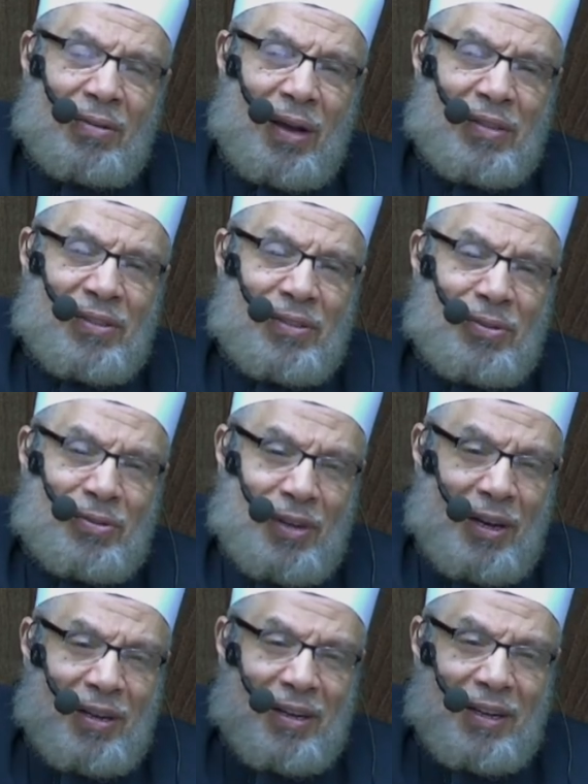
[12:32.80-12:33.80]
to
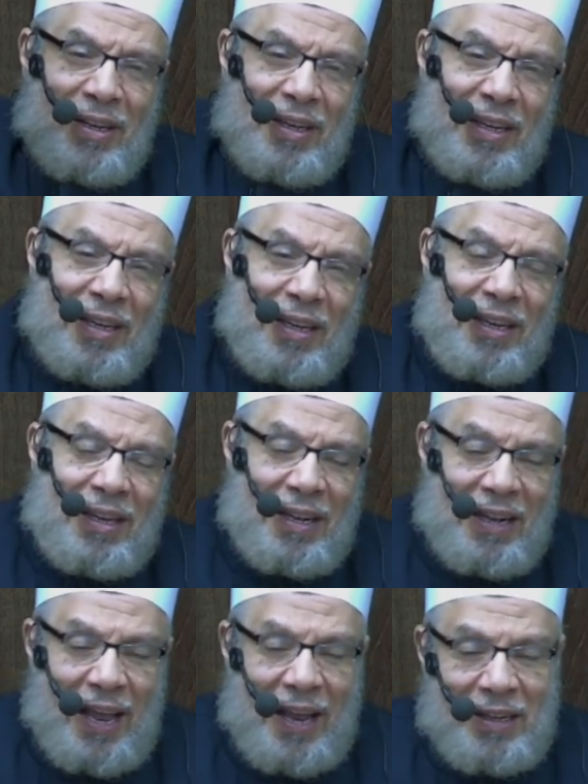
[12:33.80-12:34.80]
Sidrat al Muntaha, then
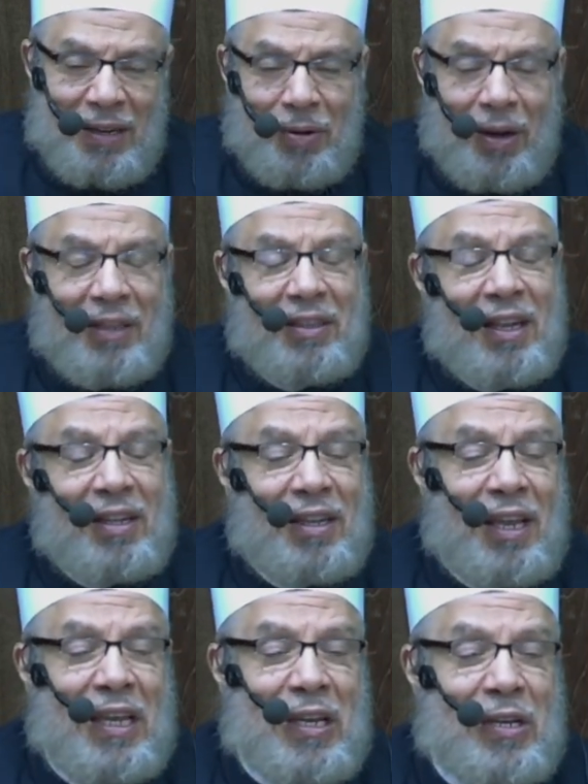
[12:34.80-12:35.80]
whatever Allah wants
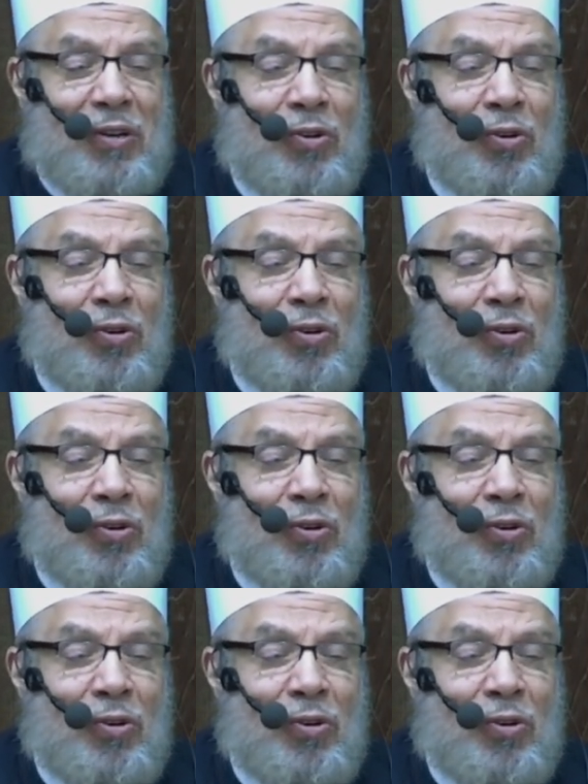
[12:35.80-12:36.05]
after that.